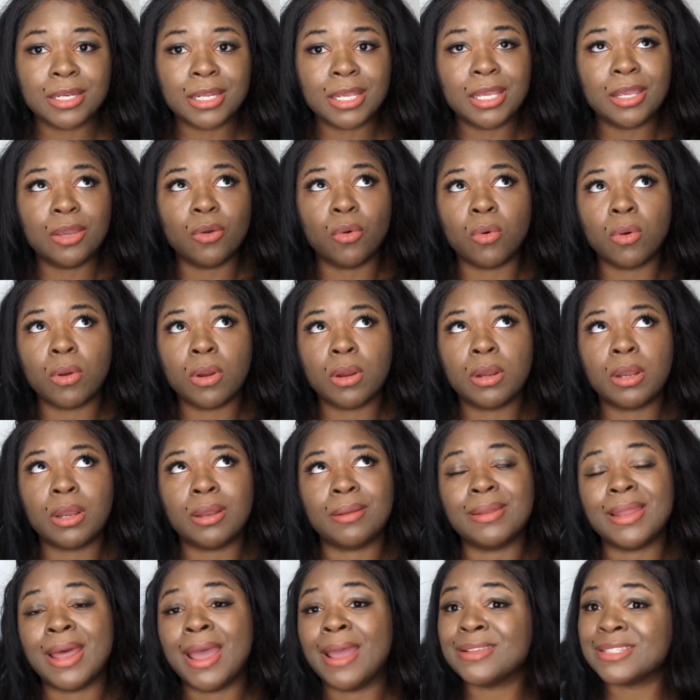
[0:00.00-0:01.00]
I've said,
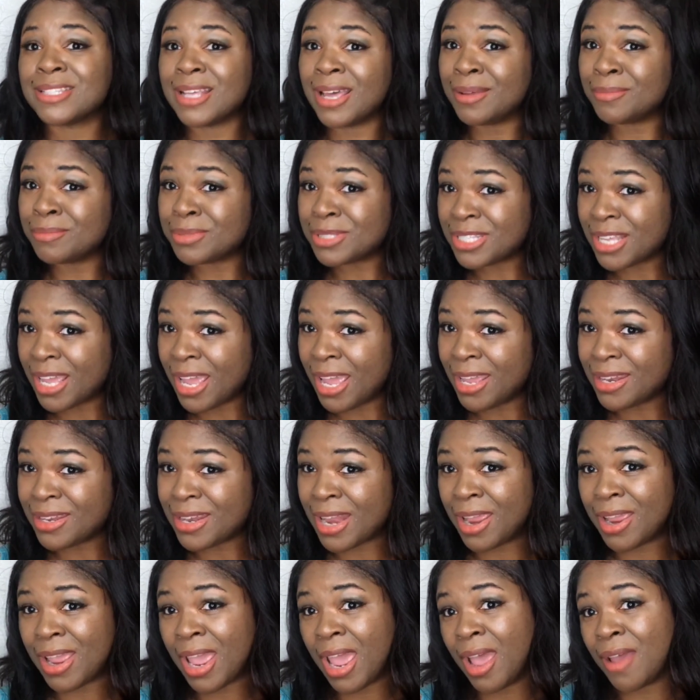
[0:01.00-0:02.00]
they
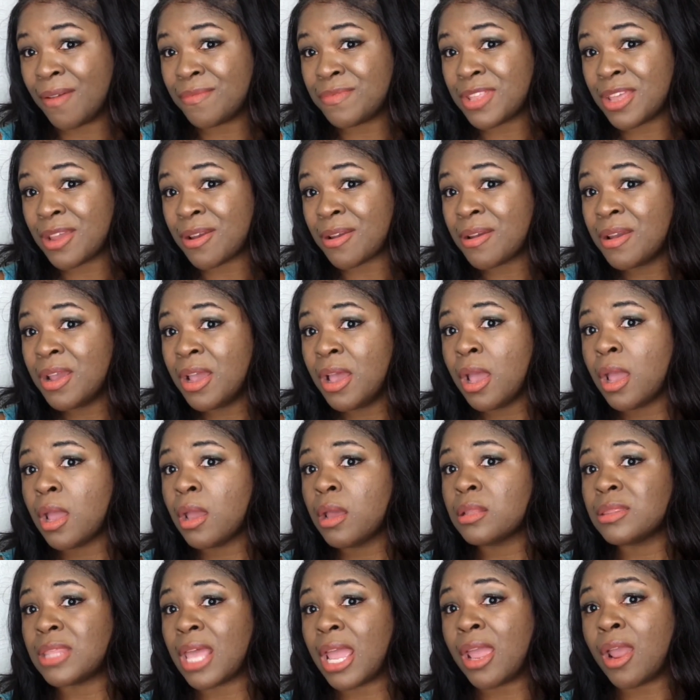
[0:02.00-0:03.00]
heard things
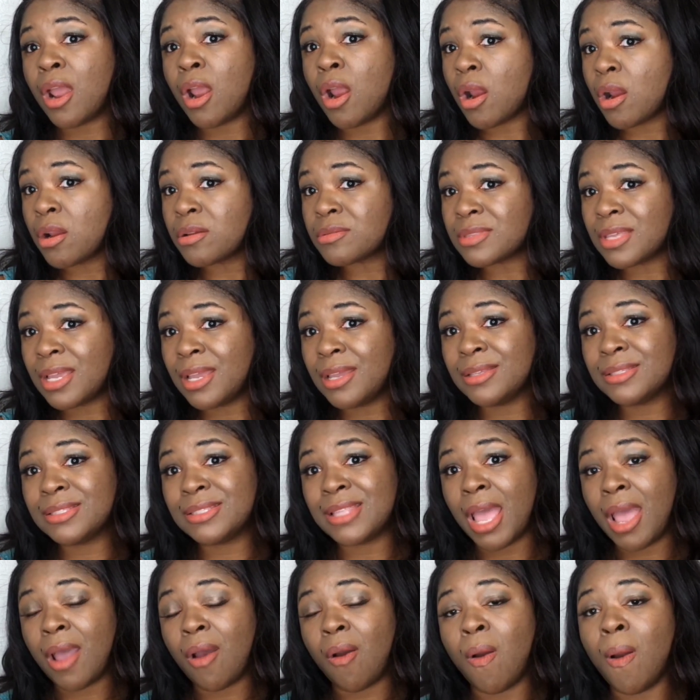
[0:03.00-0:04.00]
that are
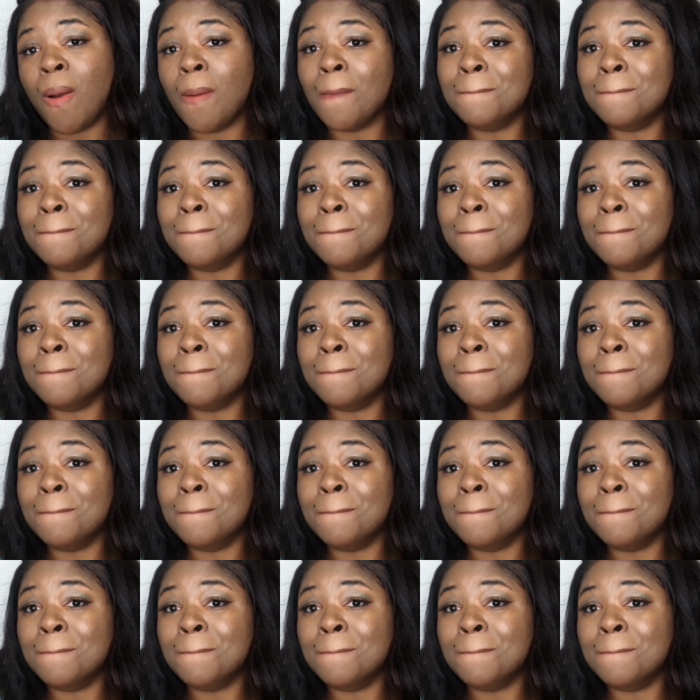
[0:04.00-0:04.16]
myths